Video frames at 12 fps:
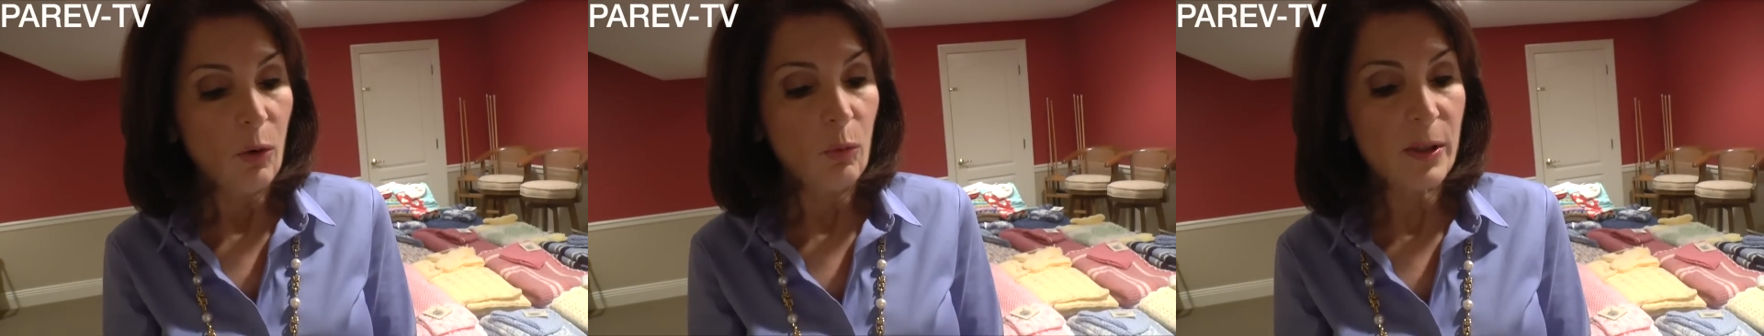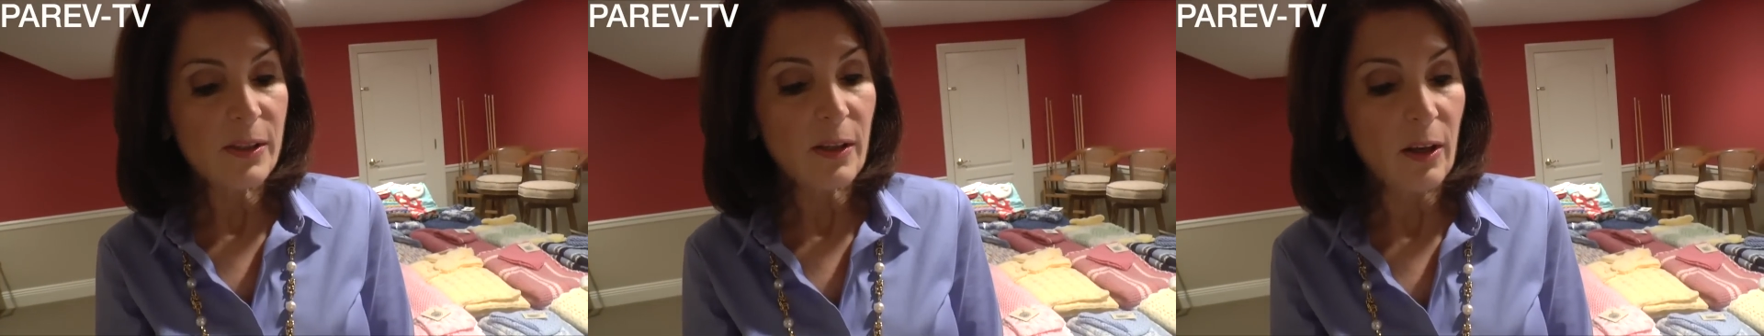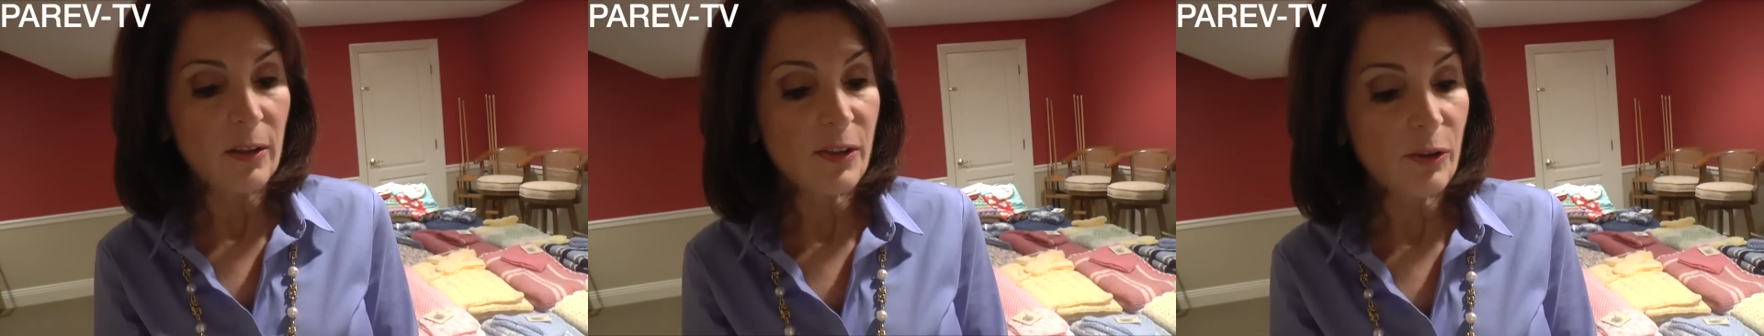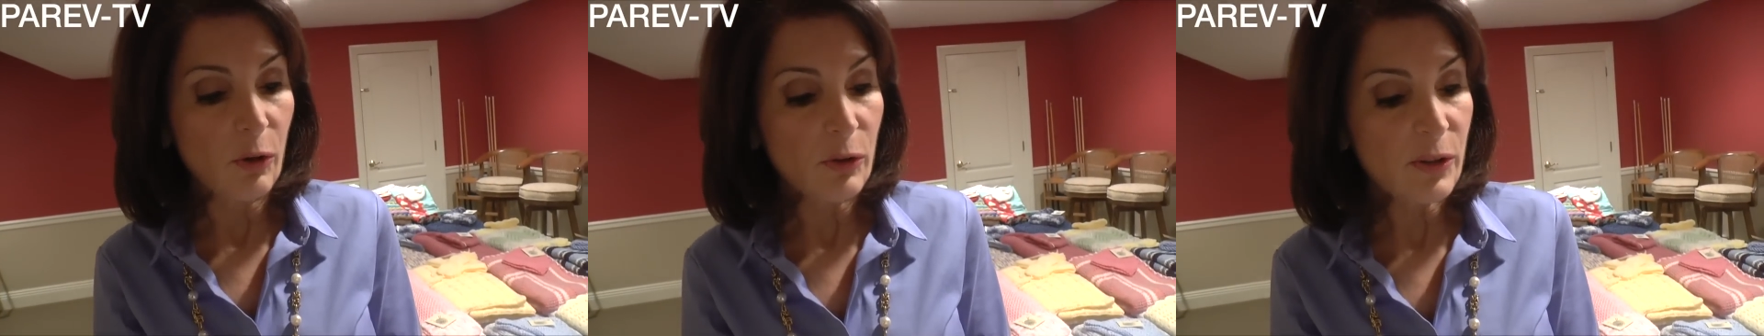was a
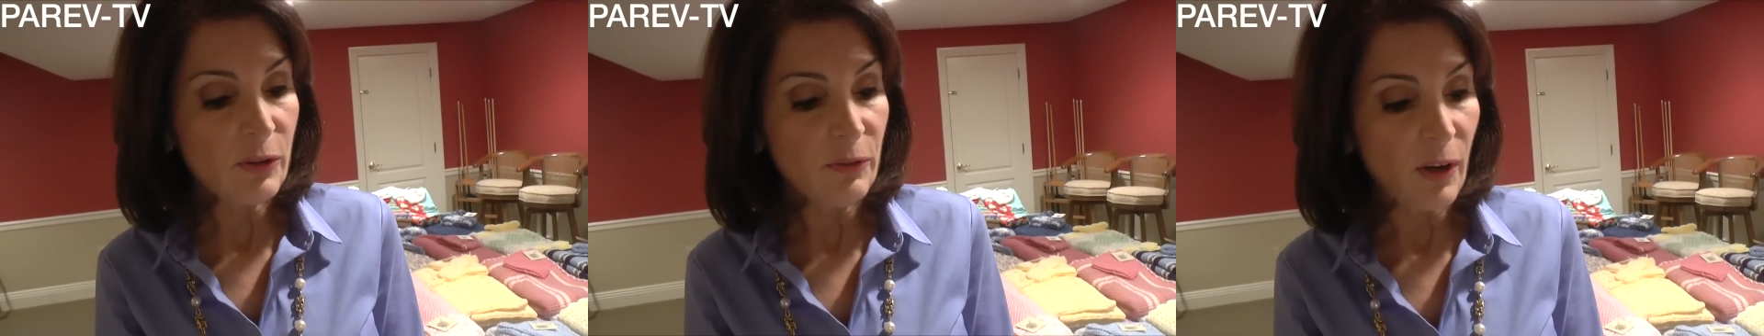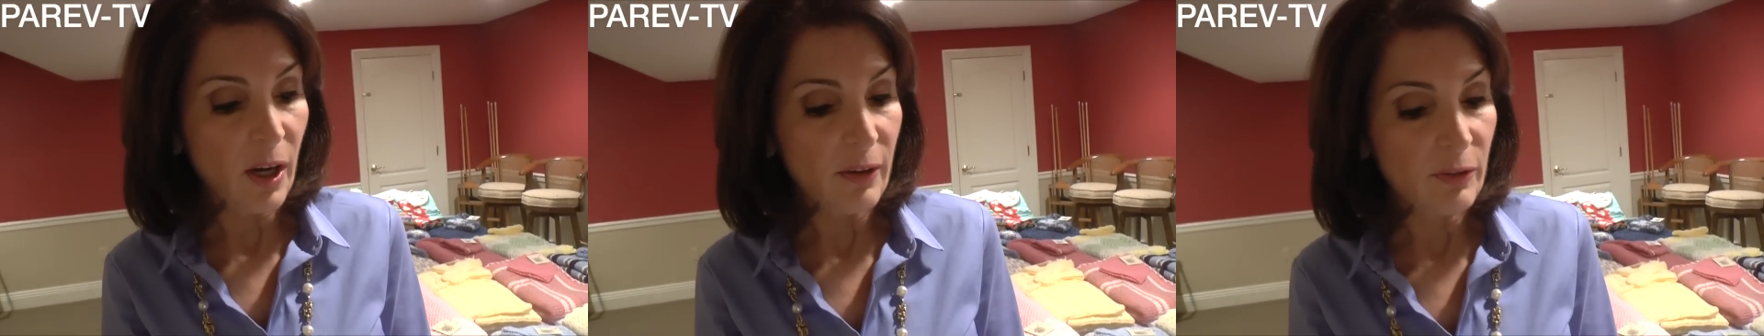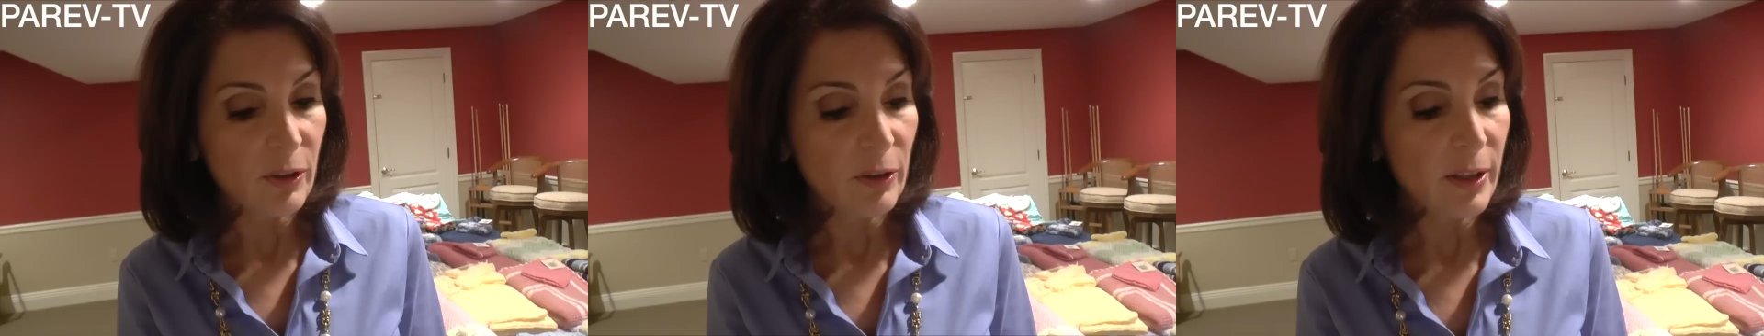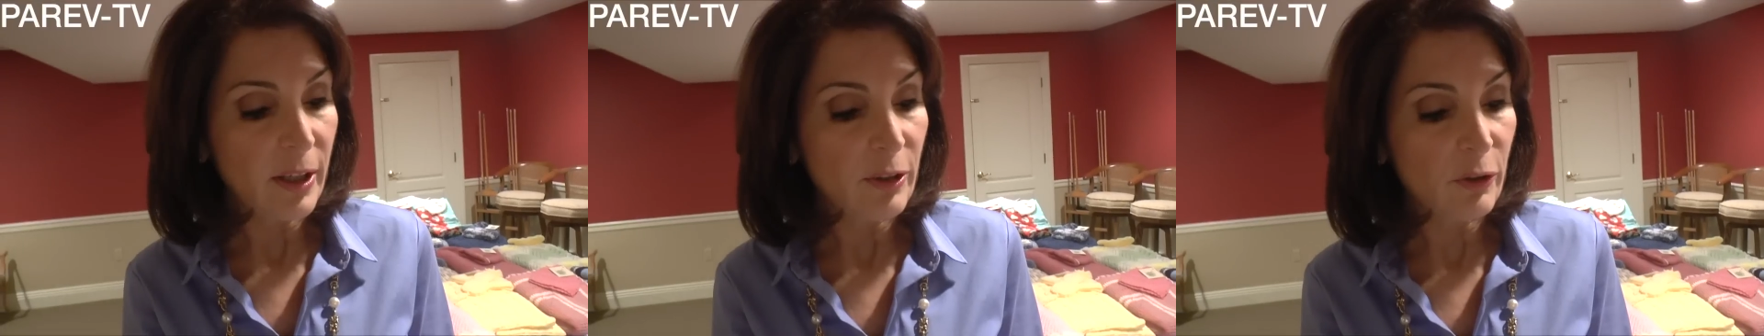sole
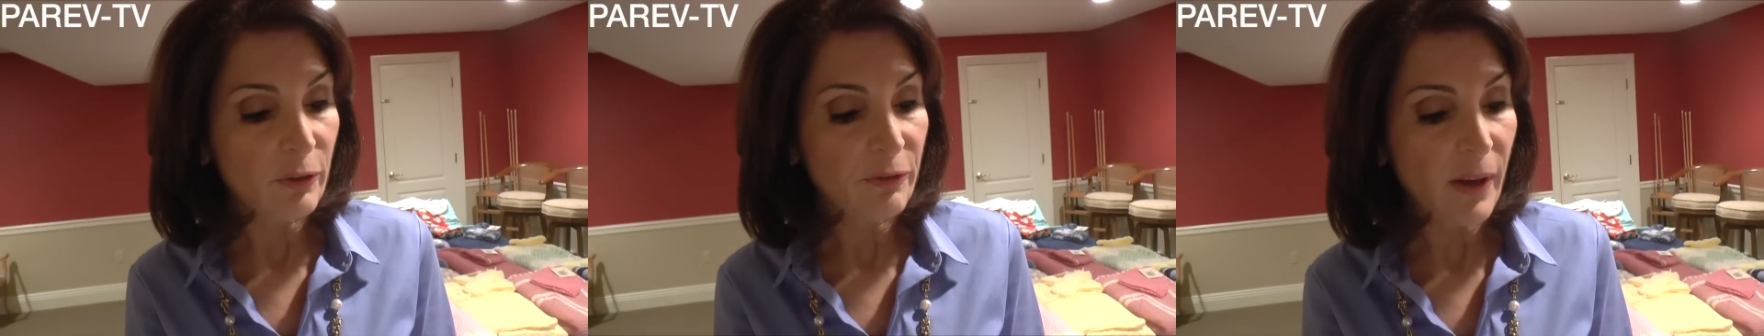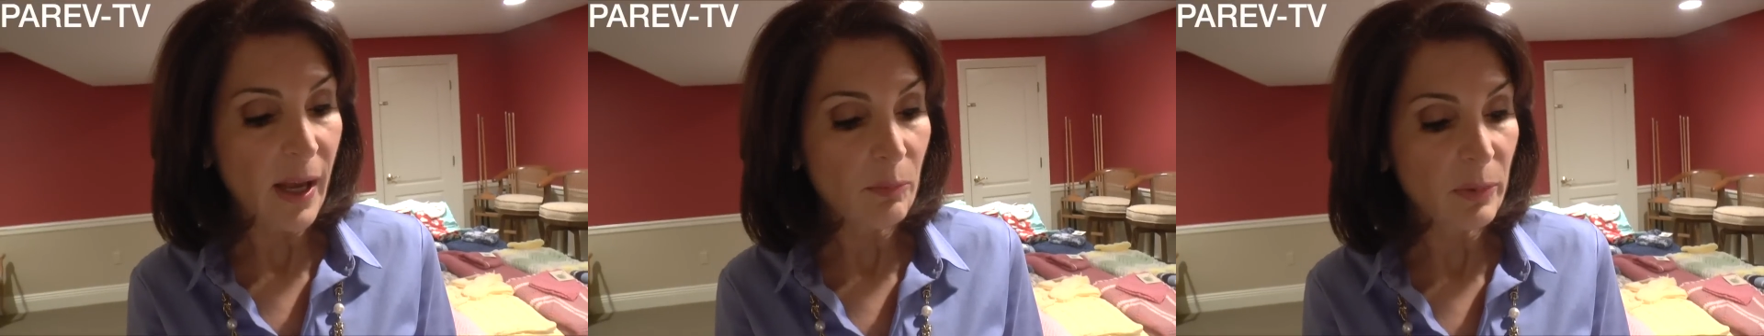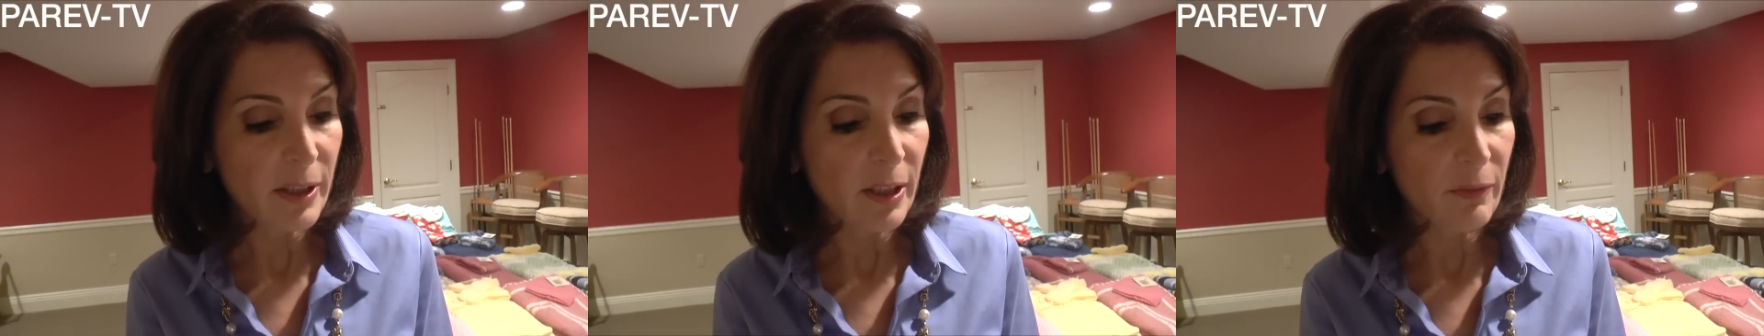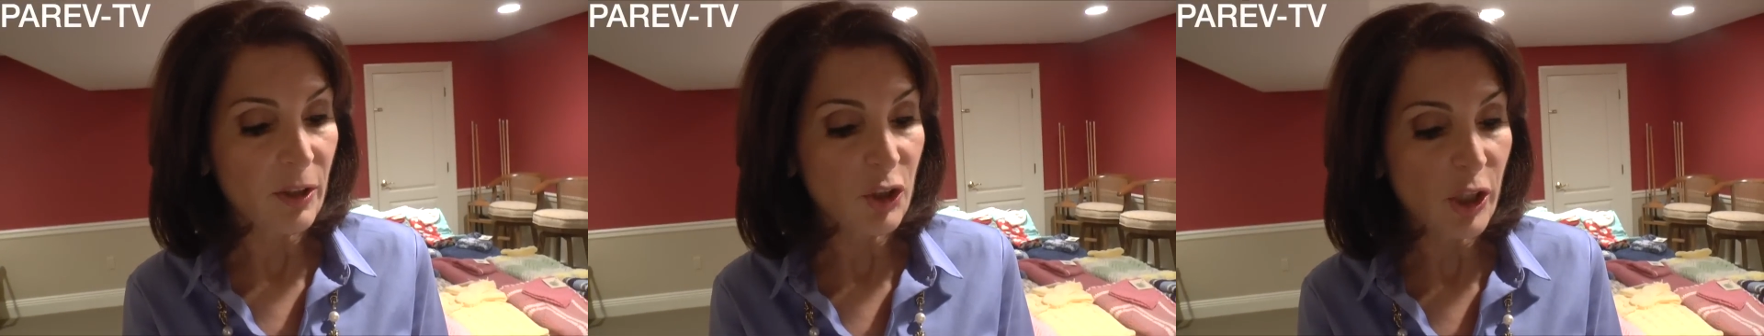survivor in her
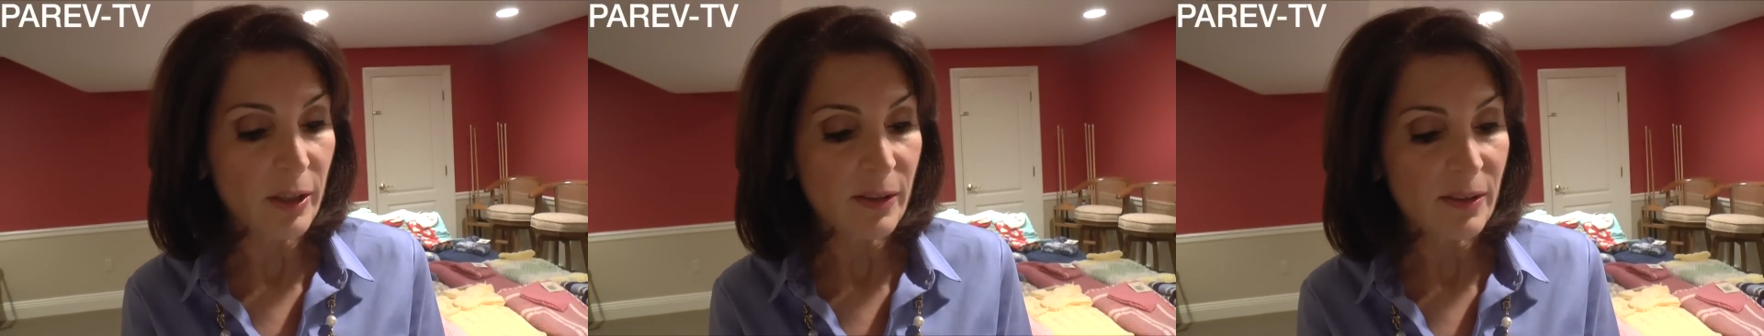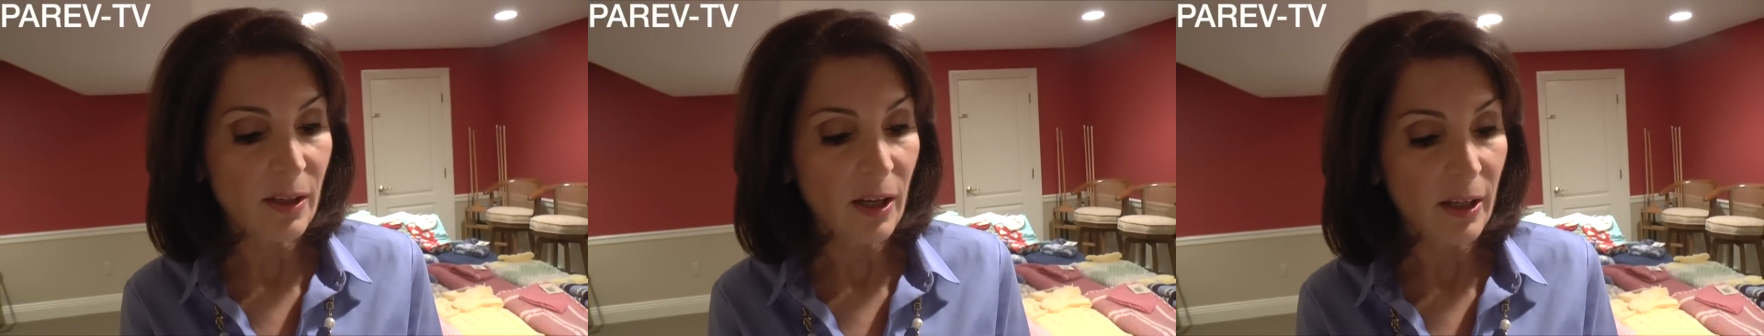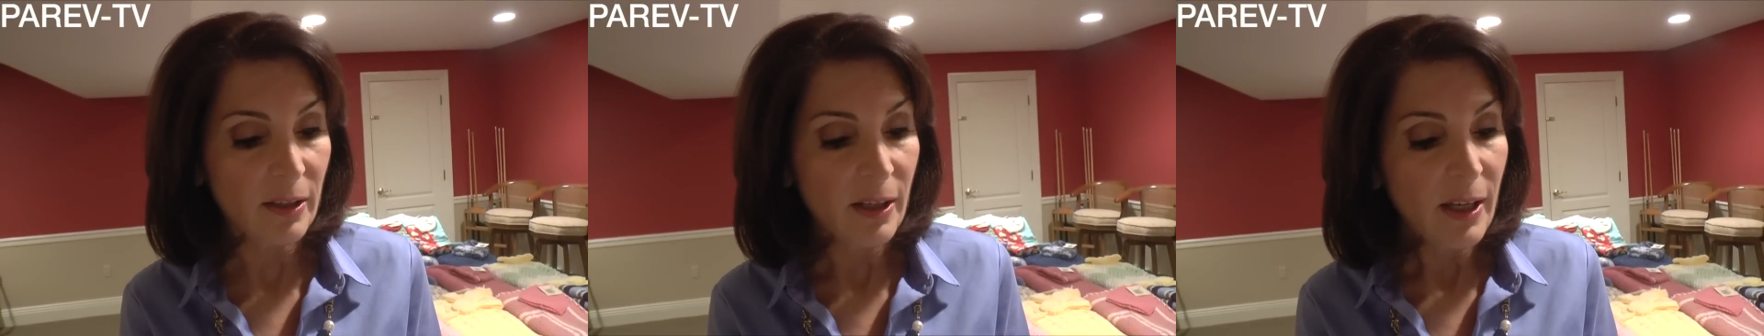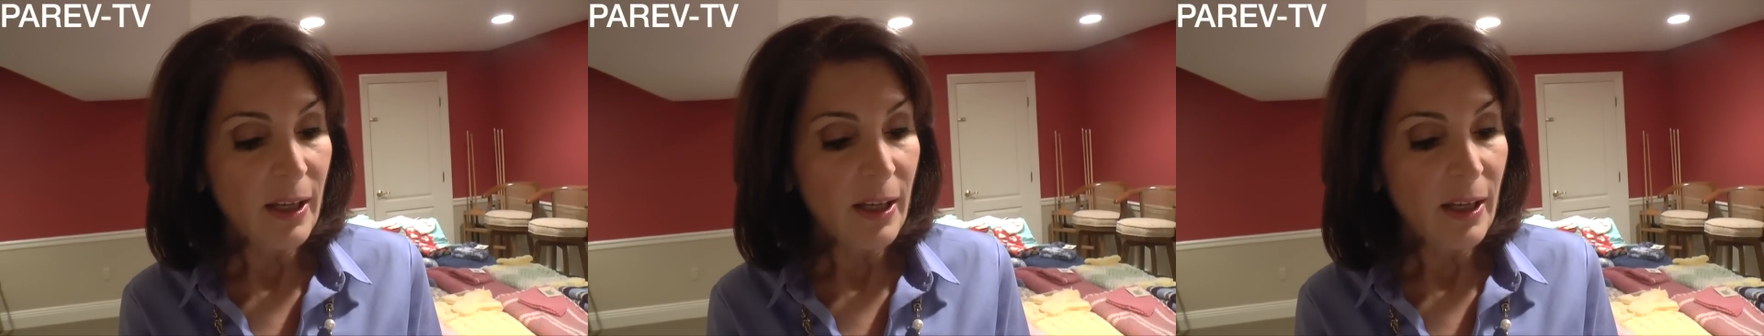family of the genocide.